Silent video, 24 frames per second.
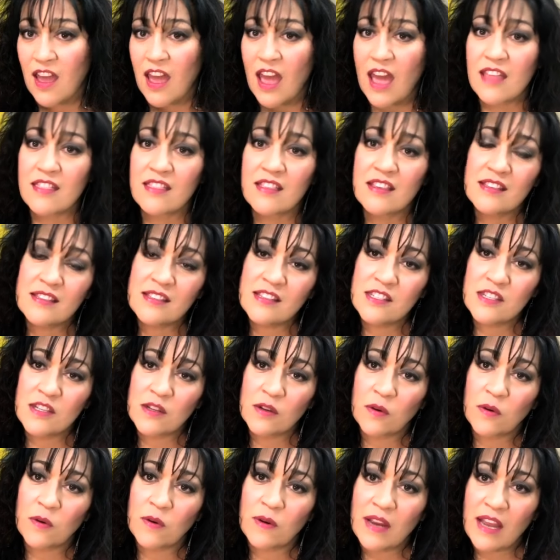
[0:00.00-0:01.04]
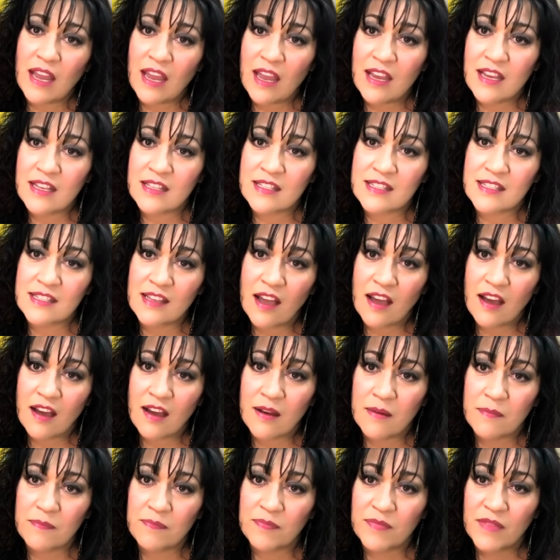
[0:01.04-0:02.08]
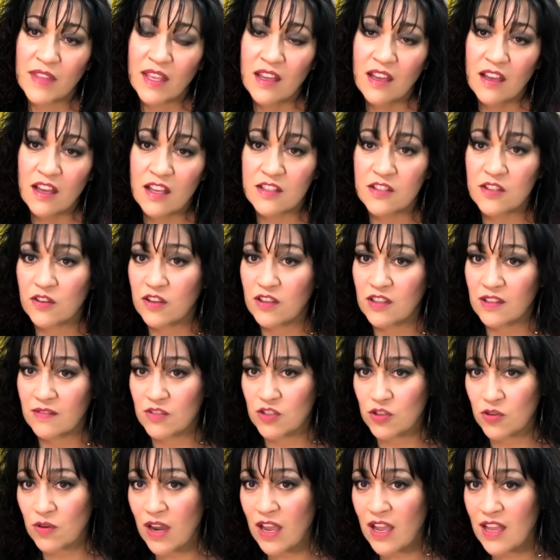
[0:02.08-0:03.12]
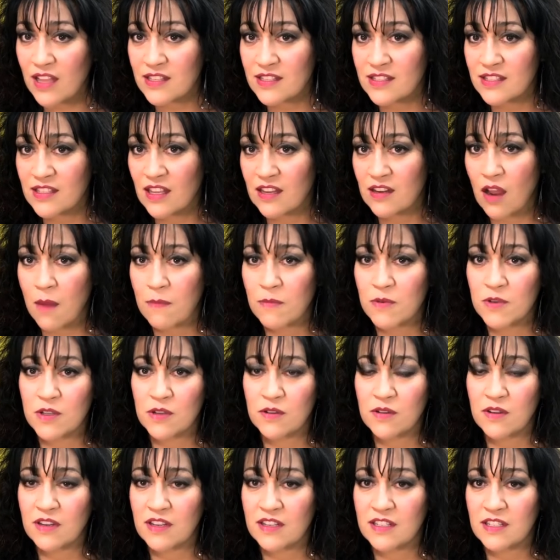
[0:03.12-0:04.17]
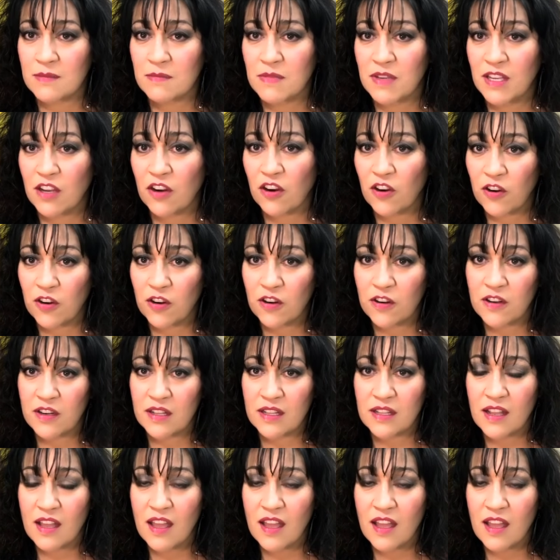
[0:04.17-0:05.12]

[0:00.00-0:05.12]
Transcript: And this is to create a circle of trust, an opportunity to be heard,